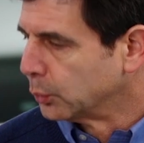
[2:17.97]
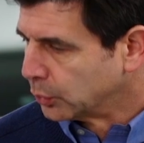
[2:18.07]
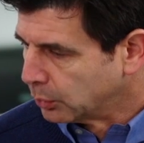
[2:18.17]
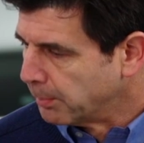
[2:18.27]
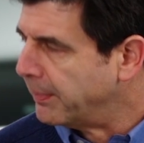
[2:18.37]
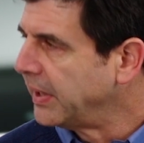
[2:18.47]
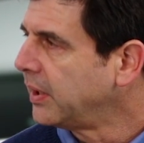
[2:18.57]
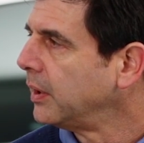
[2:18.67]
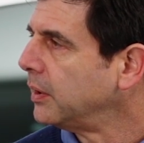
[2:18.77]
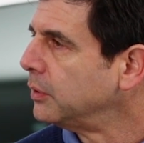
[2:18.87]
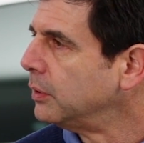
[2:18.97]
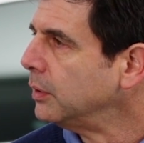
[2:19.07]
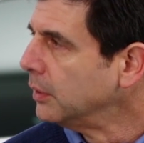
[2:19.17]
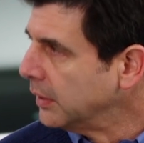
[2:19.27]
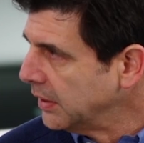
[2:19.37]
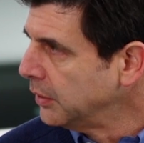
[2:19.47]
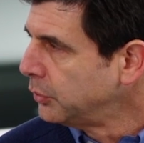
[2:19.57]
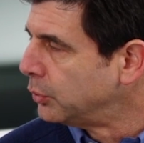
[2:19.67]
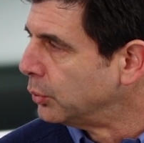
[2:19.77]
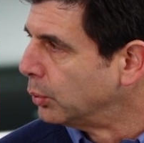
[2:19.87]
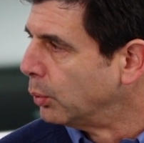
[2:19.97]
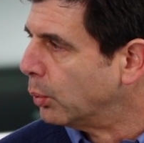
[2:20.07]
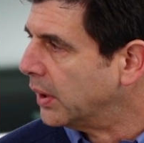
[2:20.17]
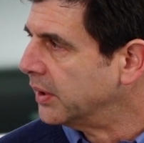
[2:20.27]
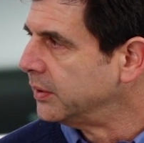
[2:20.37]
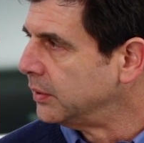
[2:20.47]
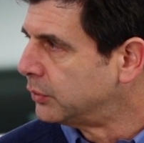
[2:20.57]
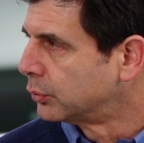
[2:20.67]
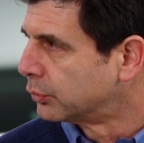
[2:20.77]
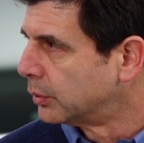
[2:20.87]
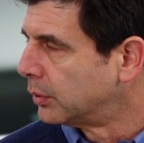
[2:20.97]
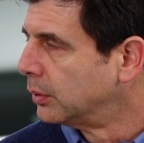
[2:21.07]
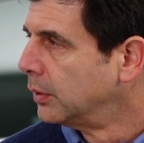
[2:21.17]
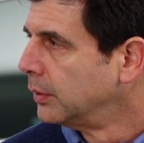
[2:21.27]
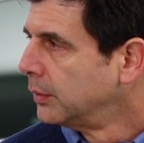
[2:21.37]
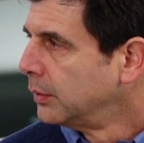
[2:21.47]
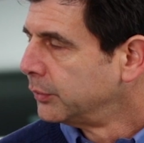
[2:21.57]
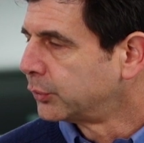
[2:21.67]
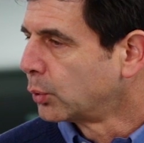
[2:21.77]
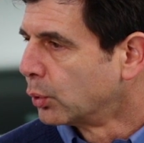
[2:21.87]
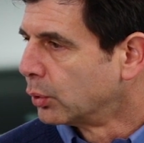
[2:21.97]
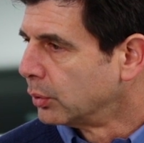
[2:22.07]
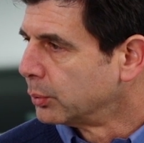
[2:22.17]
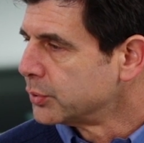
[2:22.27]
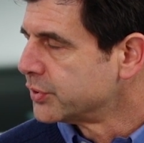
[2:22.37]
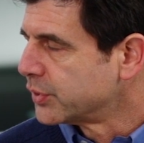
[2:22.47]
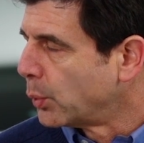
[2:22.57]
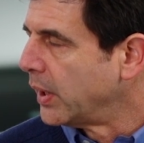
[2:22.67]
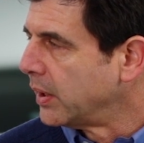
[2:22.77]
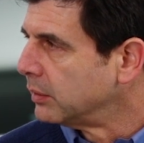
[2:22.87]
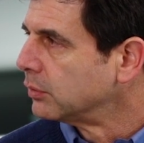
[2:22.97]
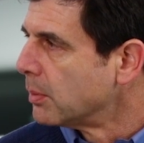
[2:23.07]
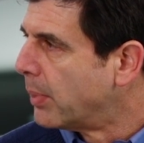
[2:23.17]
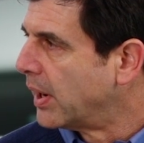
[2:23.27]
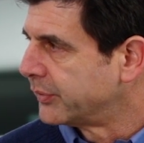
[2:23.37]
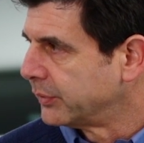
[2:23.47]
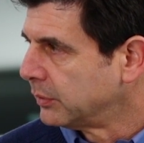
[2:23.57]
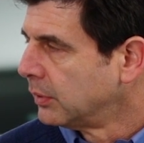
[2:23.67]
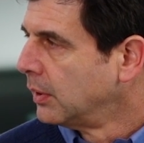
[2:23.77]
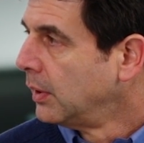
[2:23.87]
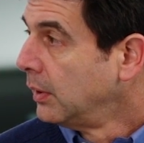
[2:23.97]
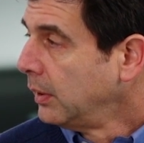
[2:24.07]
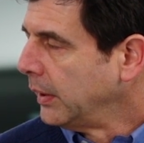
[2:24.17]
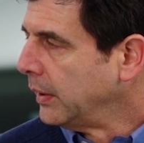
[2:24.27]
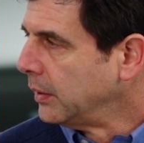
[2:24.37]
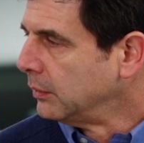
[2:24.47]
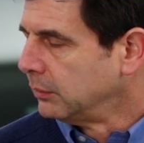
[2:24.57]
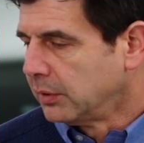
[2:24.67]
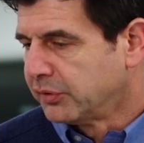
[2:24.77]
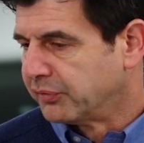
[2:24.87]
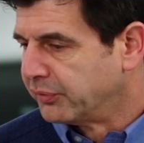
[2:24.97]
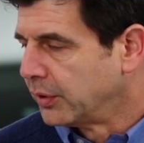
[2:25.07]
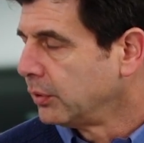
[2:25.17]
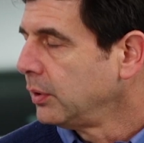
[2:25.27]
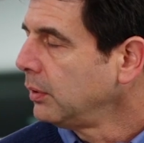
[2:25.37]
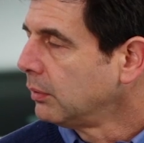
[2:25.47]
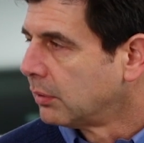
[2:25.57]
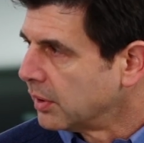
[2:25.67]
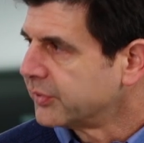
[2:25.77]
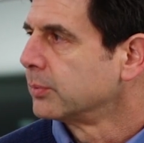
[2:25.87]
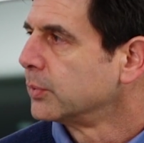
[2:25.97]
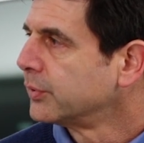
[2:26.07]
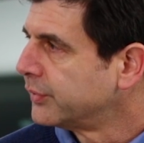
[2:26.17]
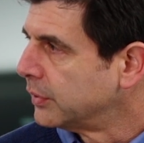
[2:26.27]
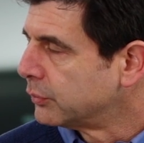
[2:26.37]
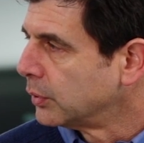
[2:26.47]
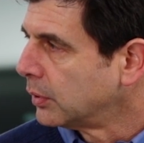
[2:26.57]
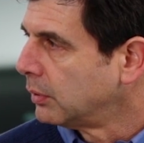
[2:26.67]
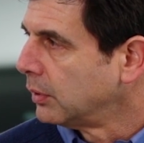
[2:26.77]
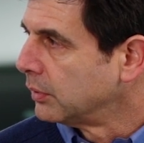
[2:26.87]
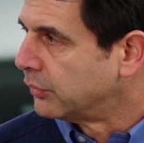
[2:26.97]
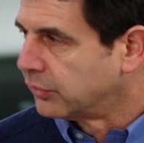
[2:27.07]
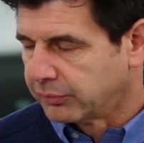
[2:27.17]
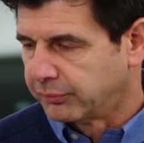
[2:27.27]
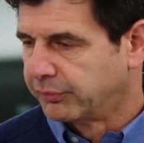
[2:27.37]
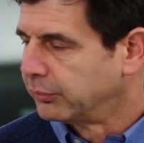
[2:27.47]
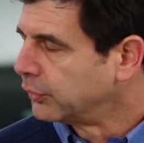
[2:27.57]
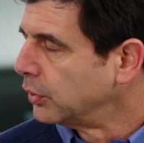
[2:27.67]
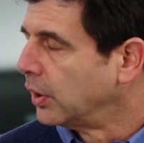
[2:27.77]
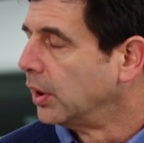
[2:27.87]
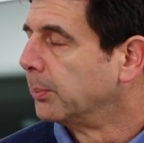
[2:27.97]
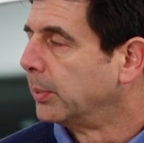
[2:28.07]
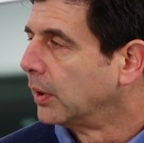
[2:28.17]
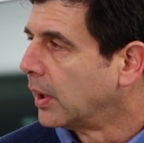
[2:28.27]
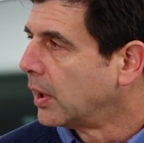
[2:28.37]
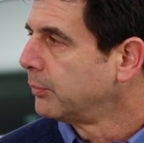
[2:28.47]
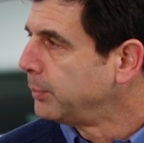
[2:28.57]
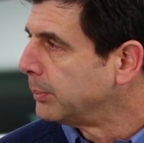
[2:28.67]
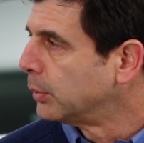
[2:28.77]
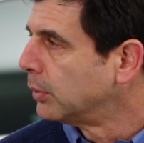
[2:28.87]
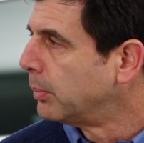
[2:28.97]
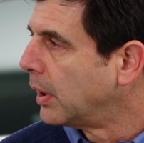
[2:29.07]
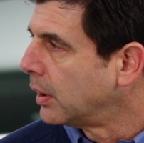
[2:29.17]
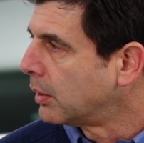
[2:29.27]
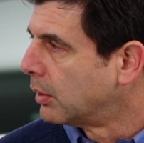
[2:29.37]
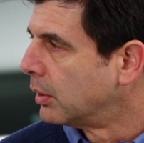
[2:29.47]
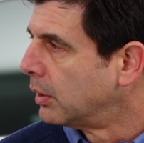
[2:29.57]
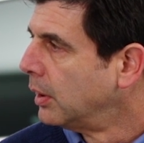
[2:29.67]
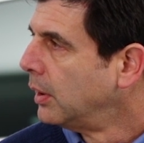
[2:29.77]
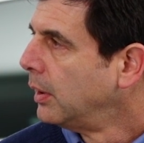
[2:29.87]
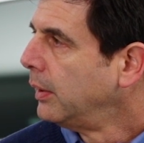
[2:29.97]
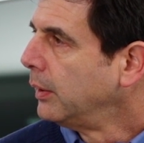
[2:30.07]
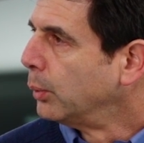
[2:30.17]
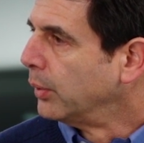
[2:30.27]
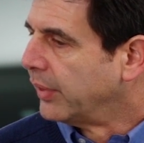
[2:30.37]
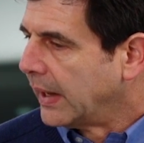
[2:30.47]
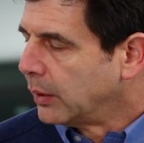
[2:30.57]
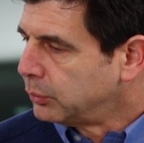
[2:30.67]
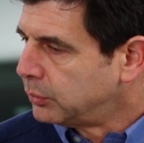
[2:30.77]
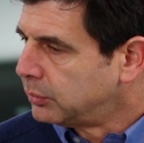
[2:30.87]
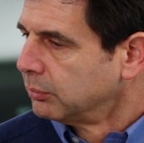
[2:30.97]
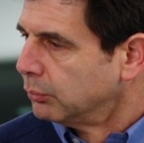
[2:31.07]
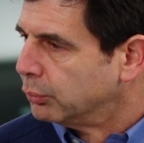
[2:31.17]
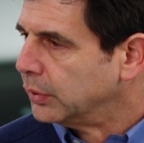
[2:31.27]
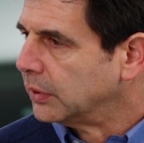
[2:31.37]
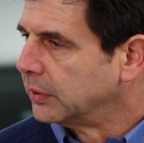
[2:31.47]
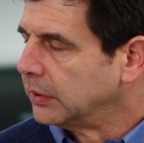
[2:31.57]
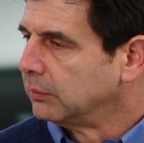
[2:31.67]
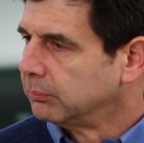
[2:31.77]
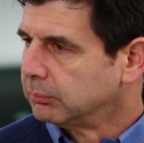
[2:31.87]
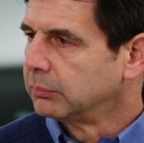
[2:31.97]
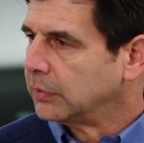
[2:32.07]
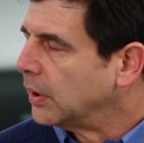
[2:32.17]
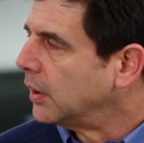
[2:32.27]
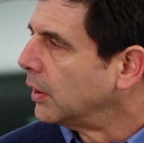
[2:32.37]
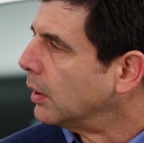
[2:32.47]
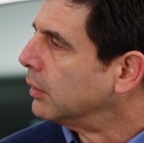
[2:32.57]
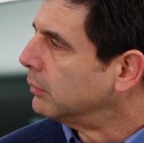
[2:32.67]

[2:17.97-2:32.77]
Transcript: You know, we're baking into one integral score, which is a weighted composite. And it's very customer-centric. It's going to help a lot of people buy a car without really having